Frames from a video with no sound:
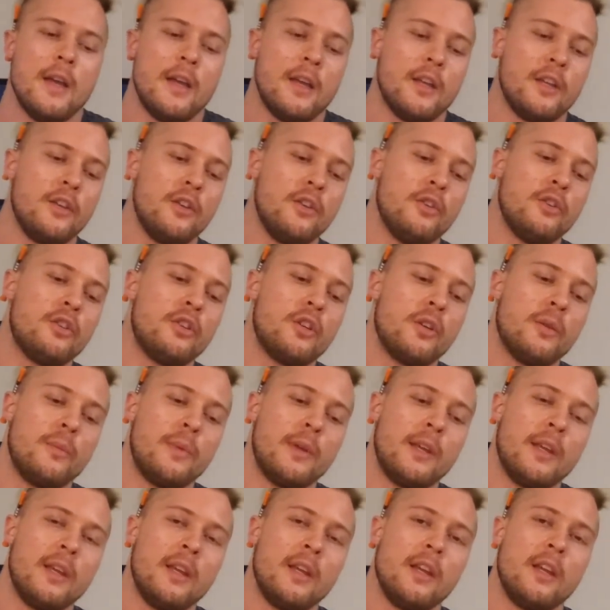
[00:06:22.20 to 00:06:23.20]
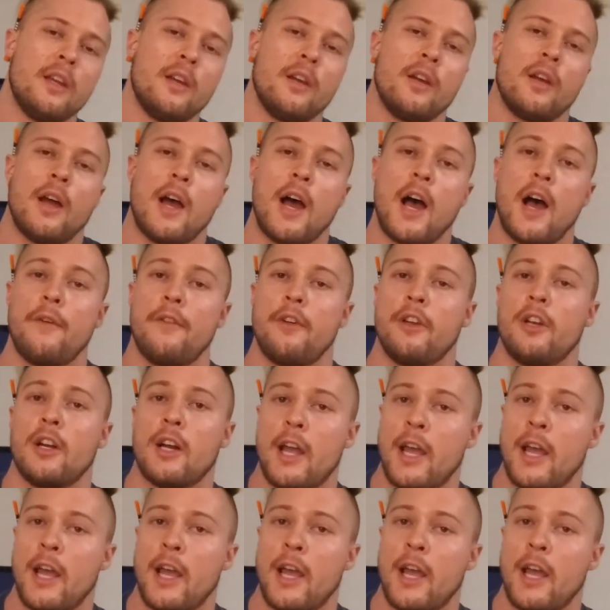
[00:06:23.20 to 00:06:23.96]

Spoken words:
you should be having your